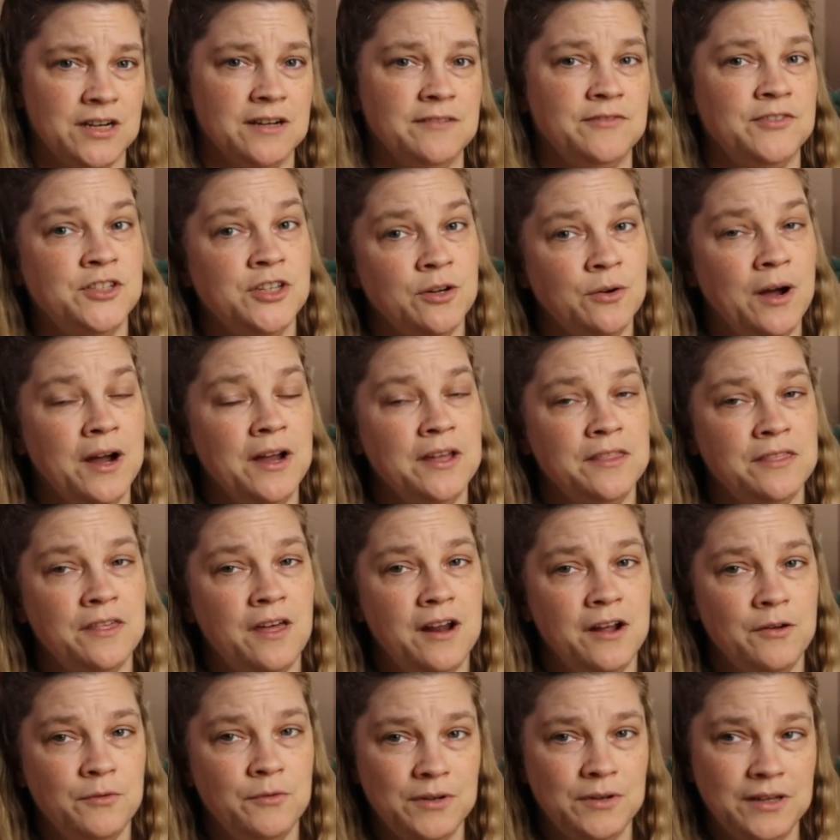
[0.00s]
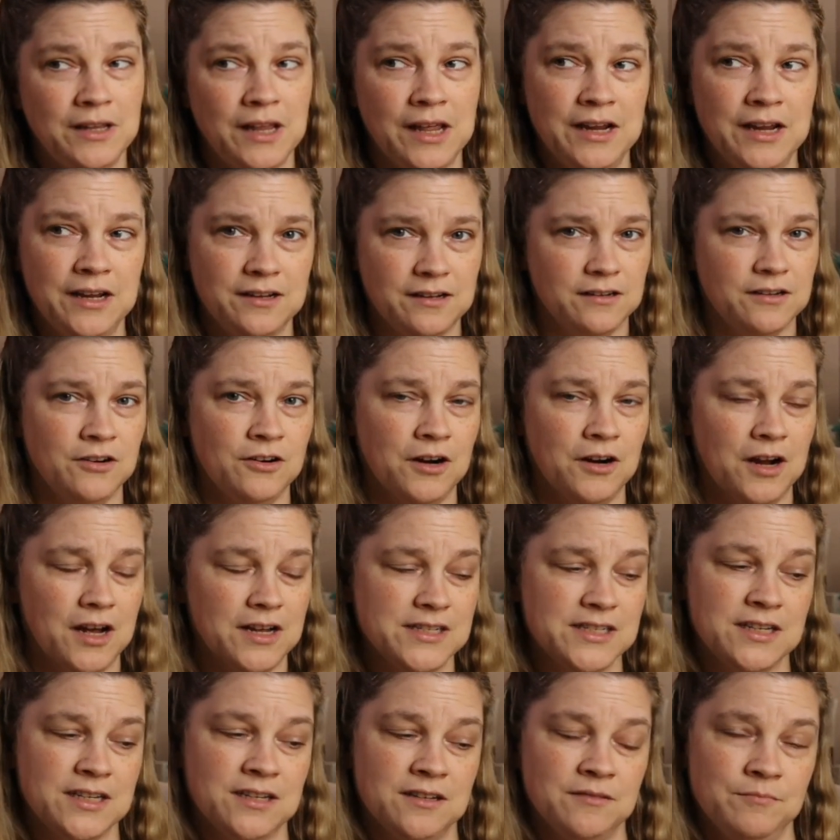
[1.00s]
So I thought I would like cross
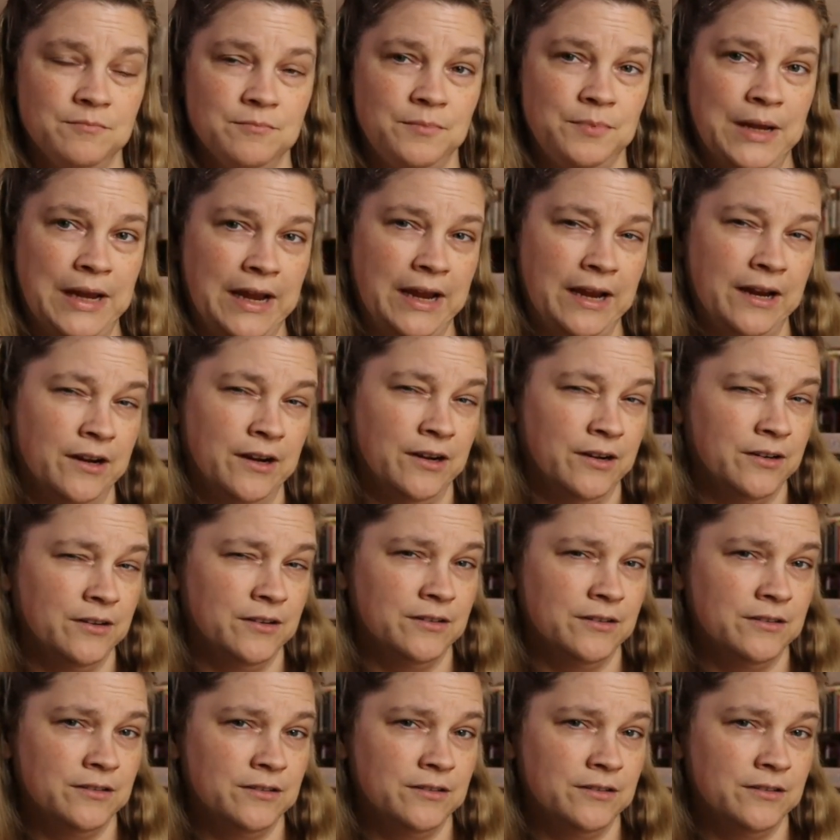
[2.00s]
compare